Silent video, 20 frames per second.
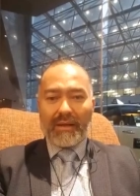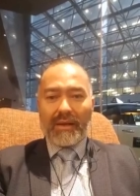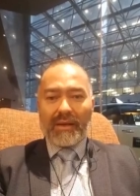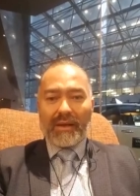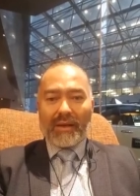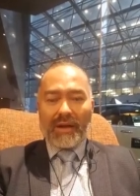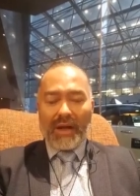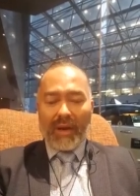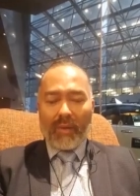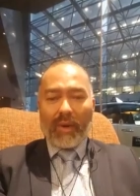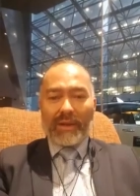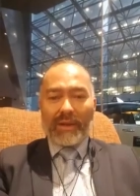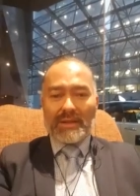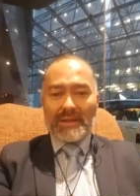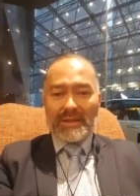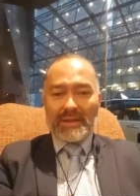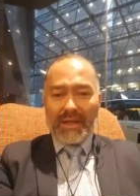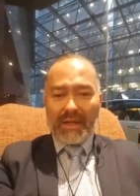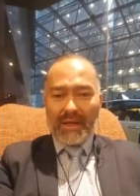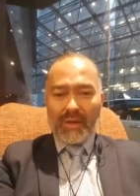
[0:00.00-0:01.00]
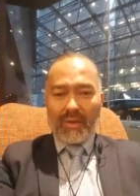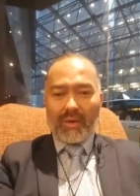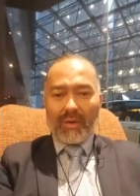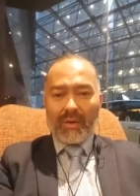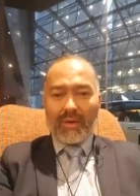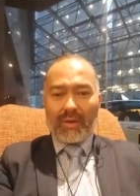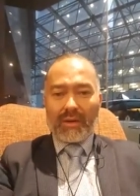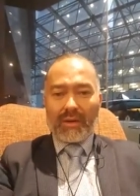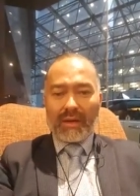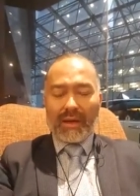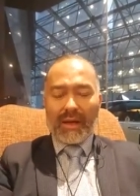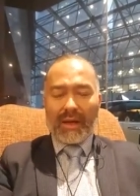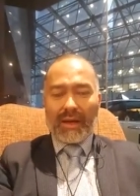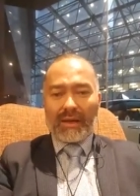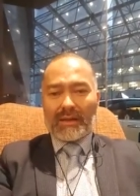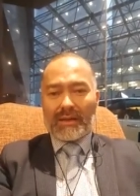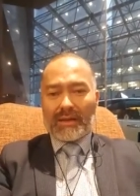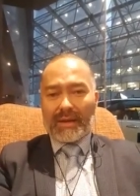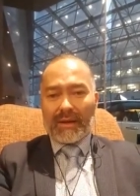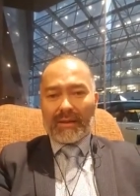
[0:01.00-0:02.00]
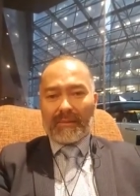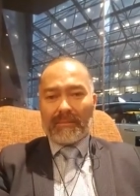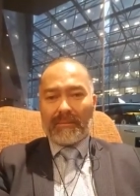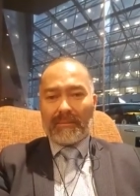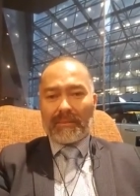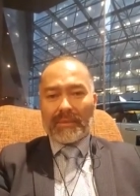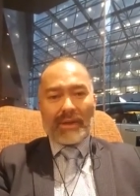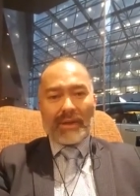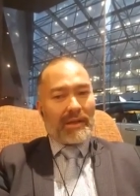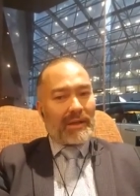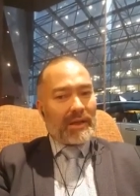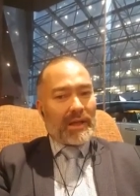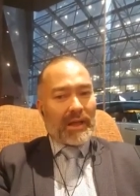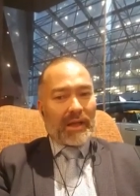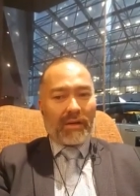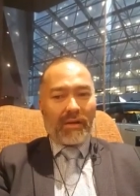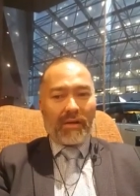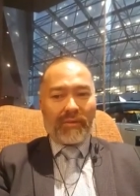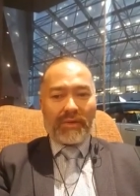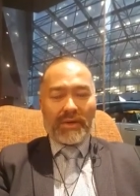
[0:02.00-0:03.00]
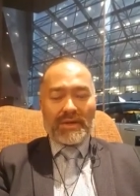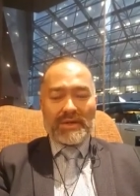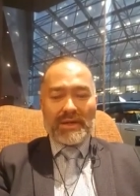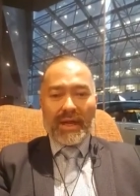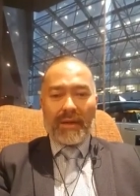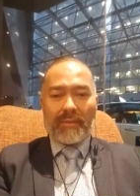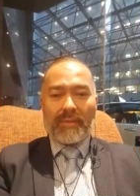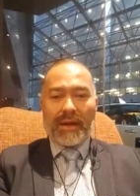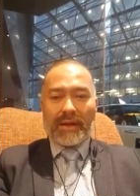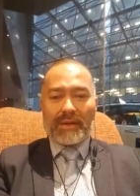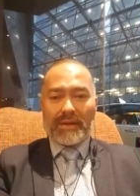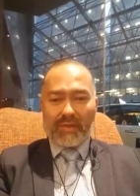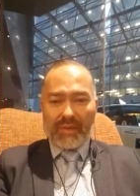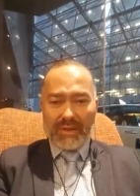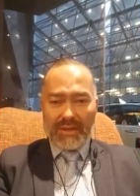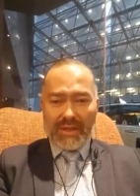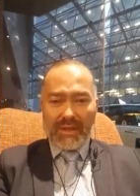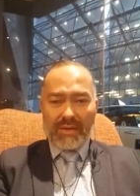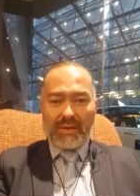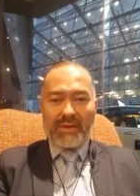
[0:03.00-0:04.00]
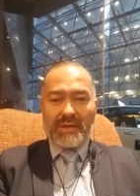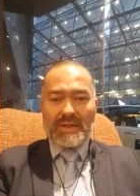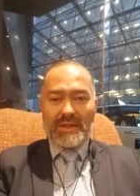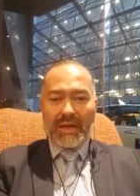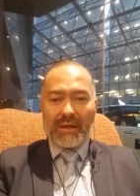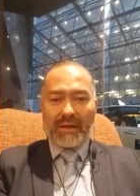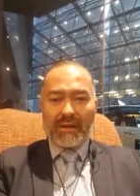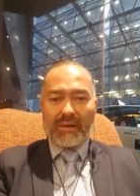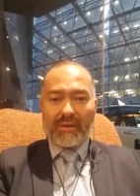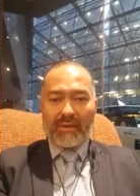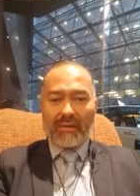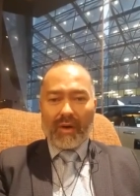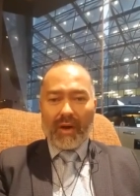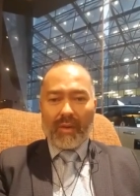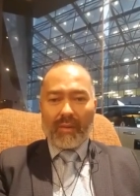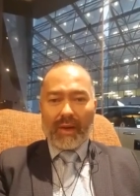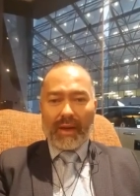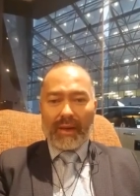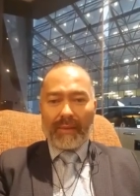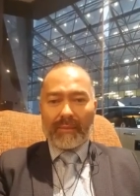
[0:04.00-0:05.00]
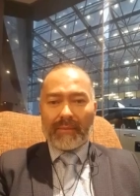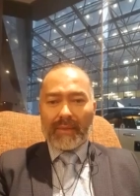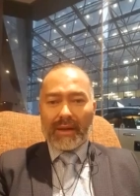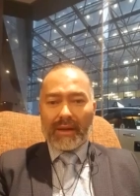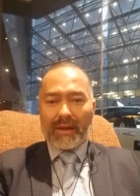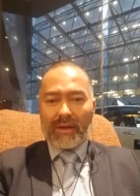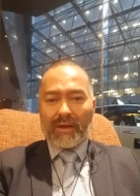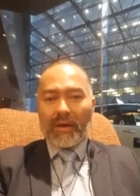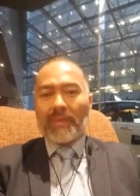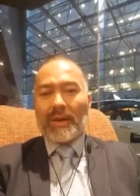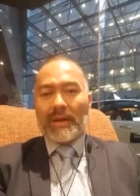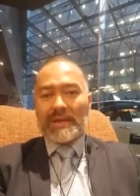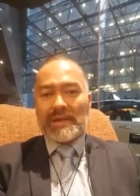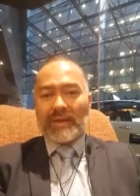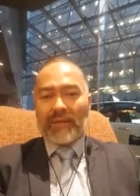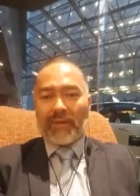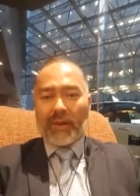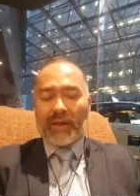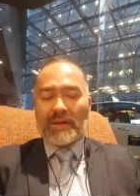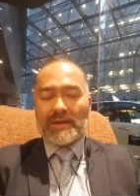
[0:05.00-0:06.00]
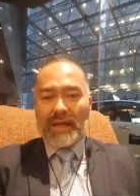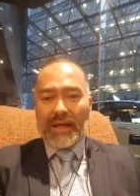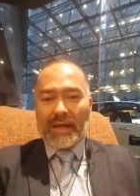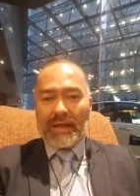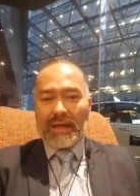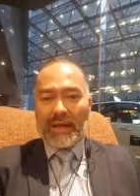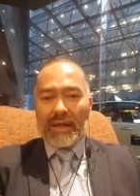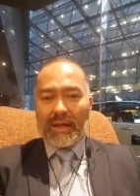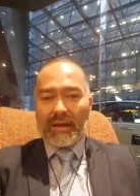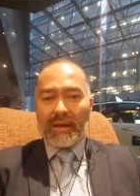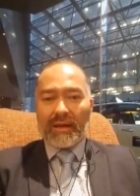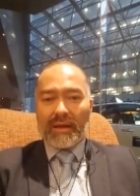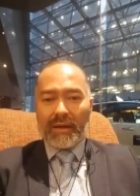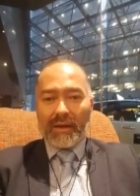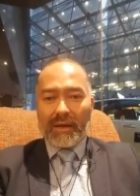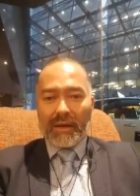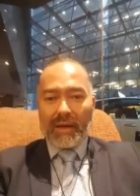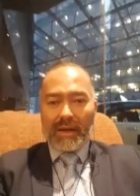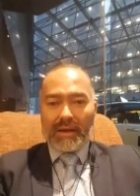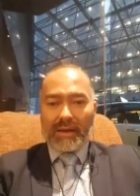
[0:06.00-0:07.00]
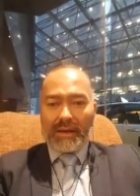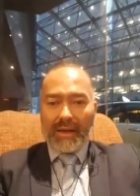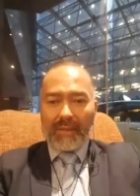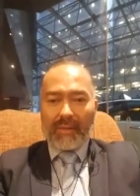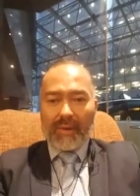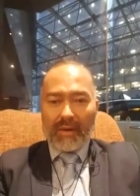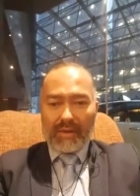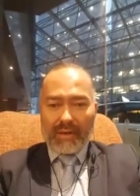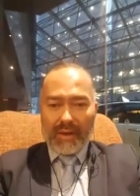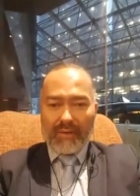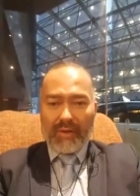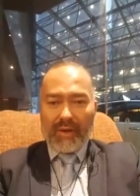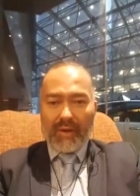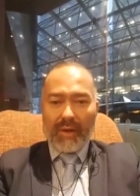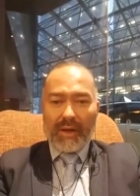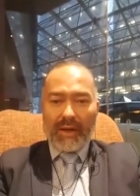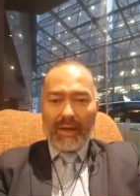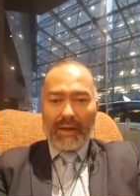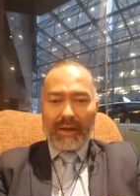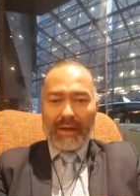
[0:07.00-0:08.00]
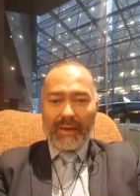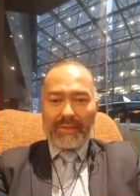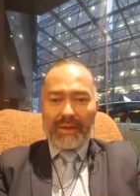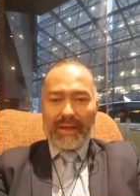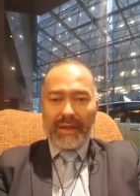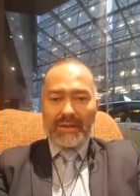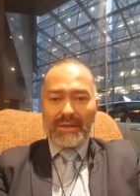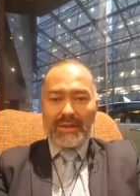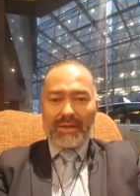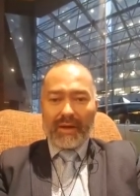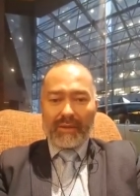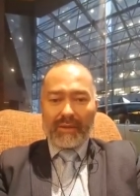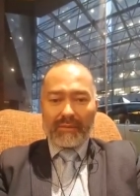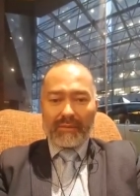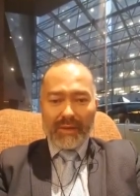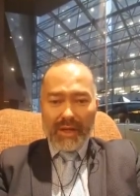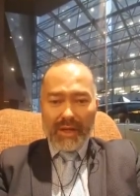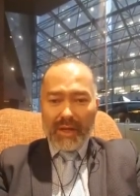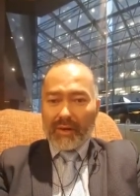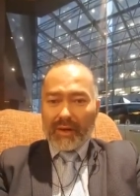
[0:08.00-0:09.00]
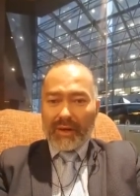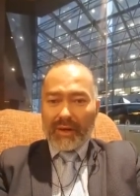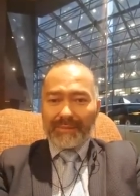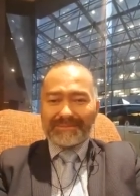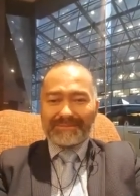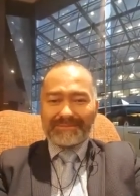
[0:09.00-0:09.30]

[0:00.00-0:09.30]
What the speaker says: Can't wait to see you all, and kicking off this campaign to rescue New Zealand in the right way. God bless everyone, take care, and I'll give you an update tonight. Kia ora.